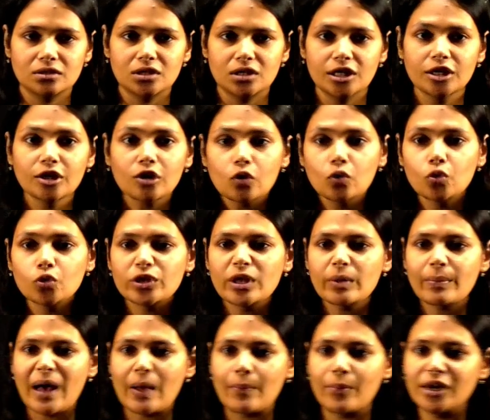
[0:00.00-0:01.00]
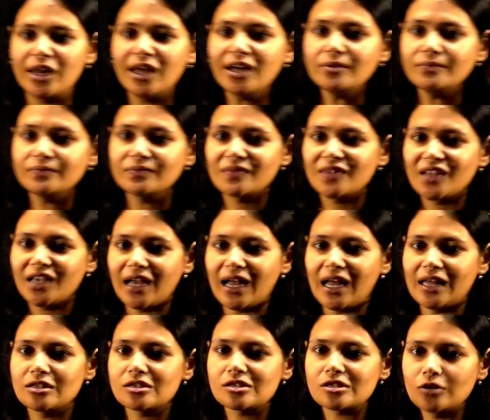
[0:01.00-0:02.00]
include the papilla,
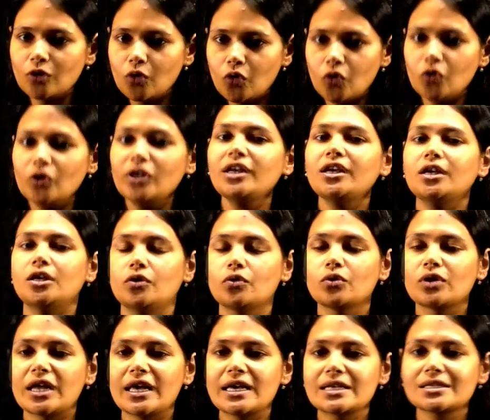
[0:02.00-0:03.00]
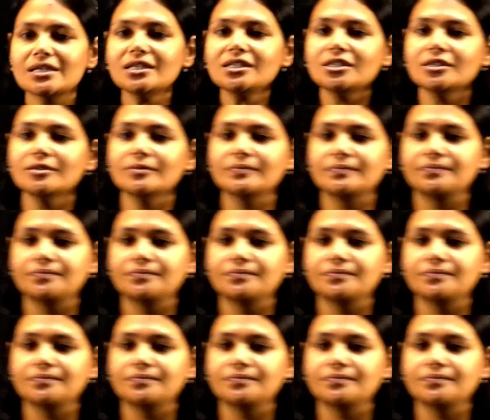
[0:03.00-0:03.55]
and slowly you raise it